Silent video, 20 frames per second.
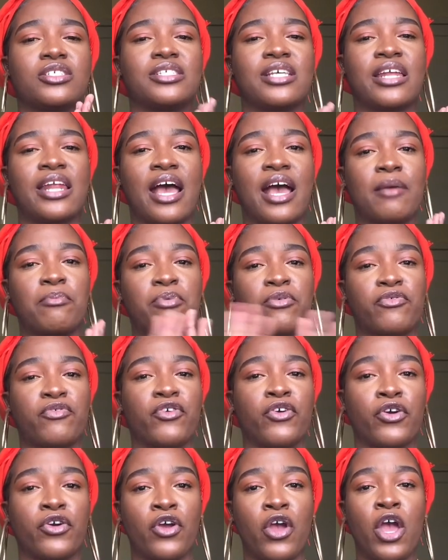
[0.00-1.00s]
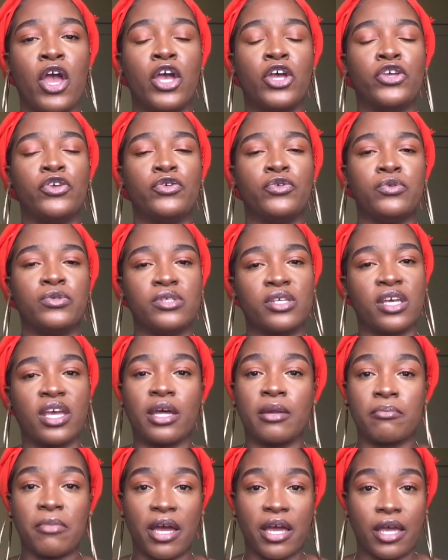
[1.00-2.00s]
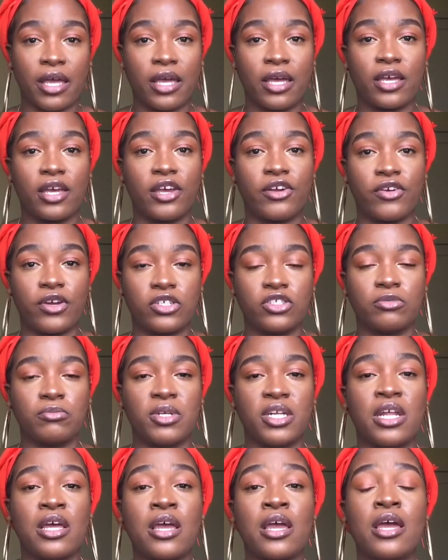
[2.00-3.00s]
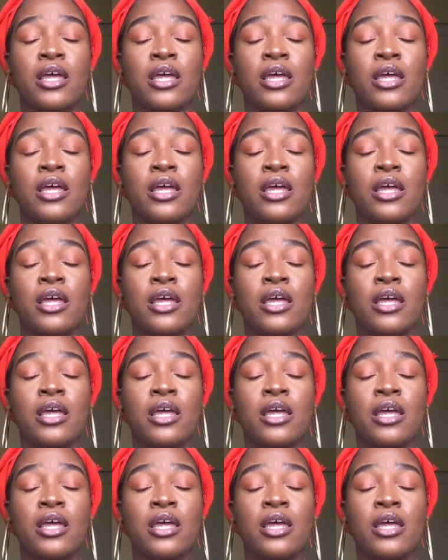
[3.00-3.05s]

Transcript: that I prefer using in my hair care regimen.